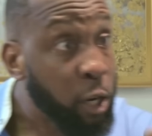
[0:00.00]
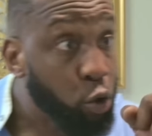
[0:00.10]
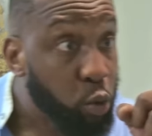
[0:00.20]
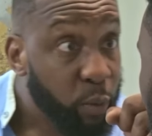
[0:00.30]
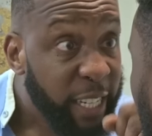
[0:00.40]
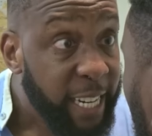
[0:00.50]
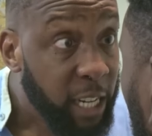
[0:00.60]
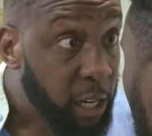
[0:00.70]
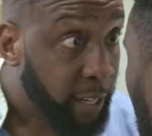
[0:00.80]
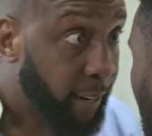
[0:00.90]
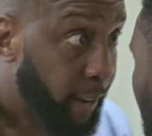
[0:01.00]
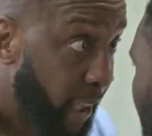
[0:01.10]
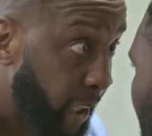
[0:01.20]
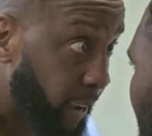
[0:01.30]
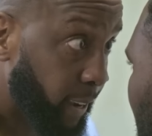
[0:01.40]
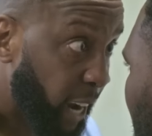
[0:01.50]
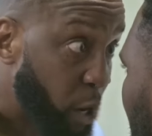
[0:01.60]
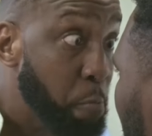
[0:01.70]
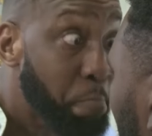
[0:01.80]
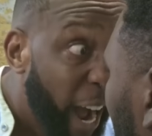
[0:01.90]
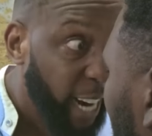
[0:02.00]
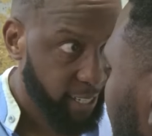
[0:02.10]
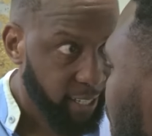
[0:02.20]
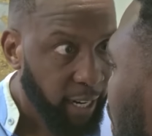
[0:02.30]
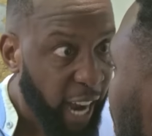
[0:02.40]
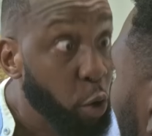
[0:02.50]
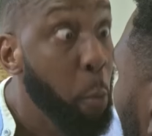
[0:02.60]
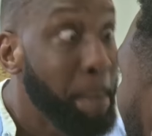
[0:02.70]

What are you doing with Nini? Eh? Are you mad? Are you